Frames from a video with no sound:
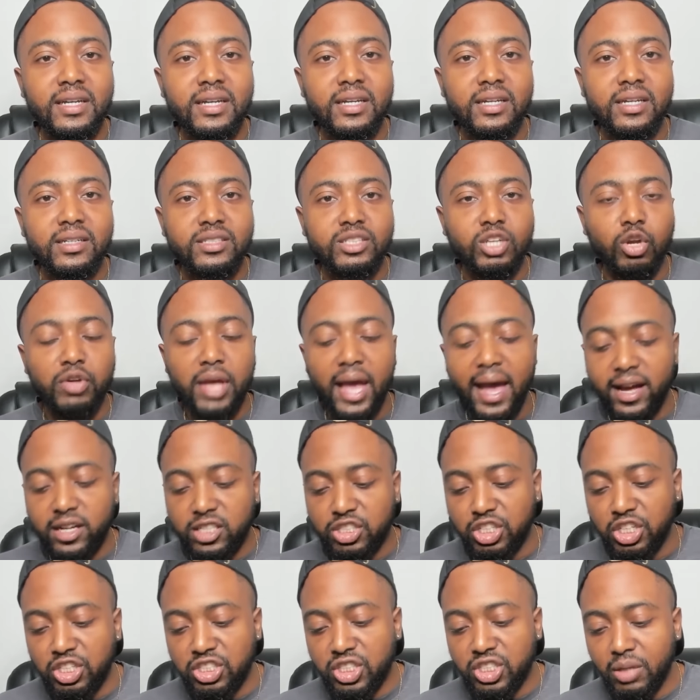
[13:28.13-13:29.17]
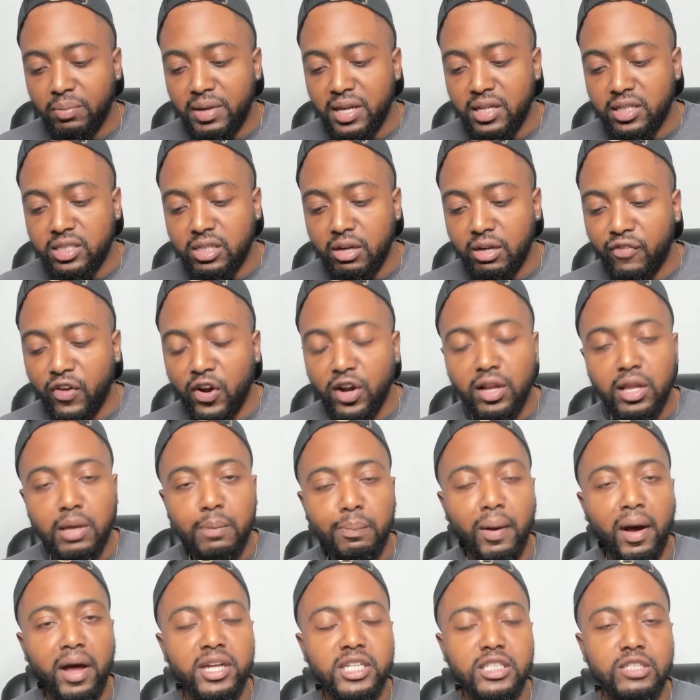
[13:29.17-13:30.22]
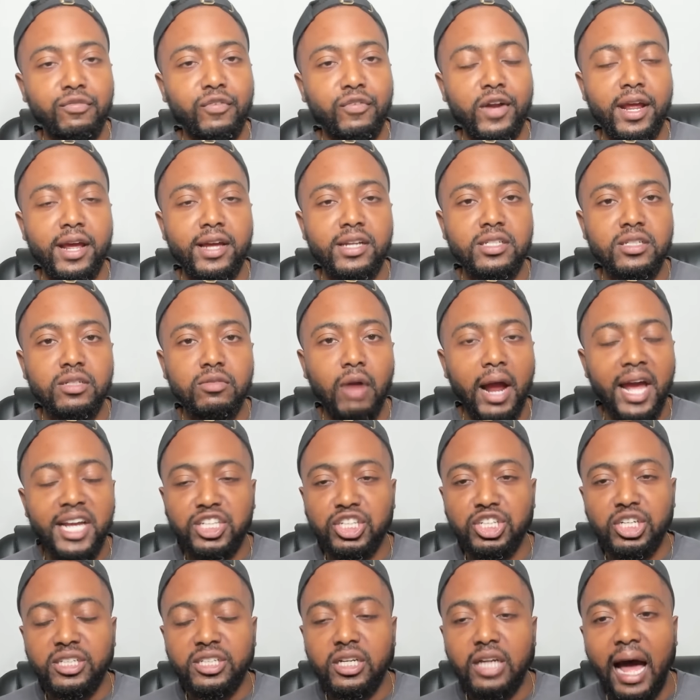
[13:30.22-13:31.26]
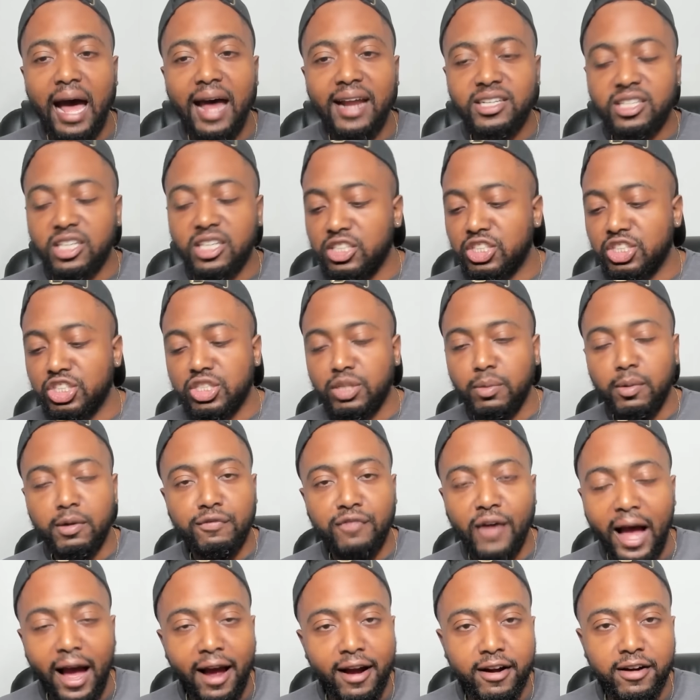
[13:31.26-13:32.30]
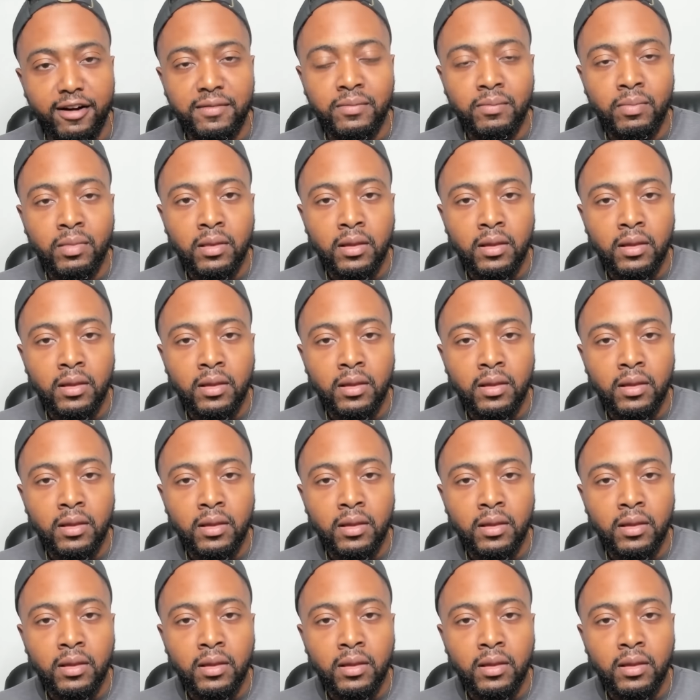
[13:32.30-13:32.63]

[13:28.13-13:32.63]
So, yeah, she should be severely punished for this, right? She should be fired.